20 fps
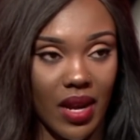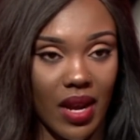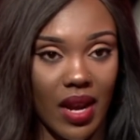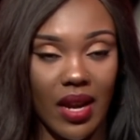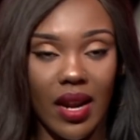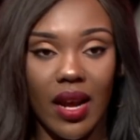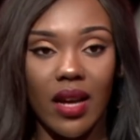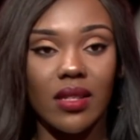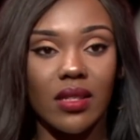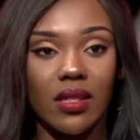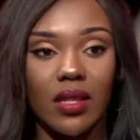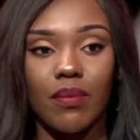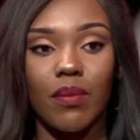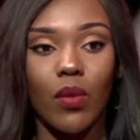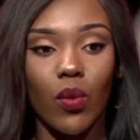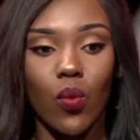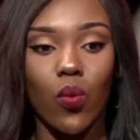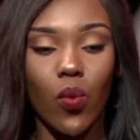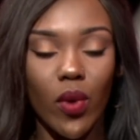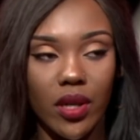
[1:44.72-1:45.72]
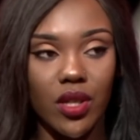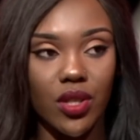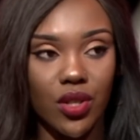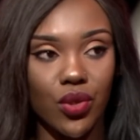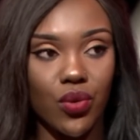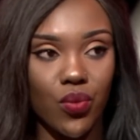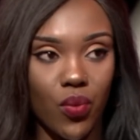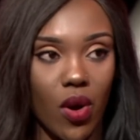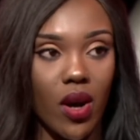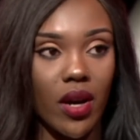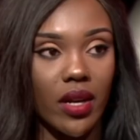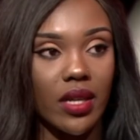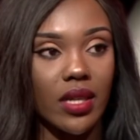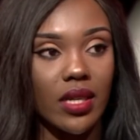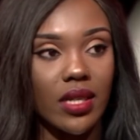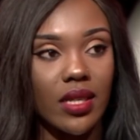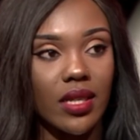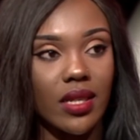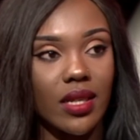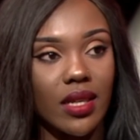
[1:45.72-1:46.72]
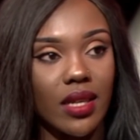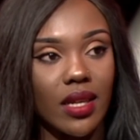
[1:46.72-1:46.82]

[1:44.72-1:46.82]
and asked him, What do you want?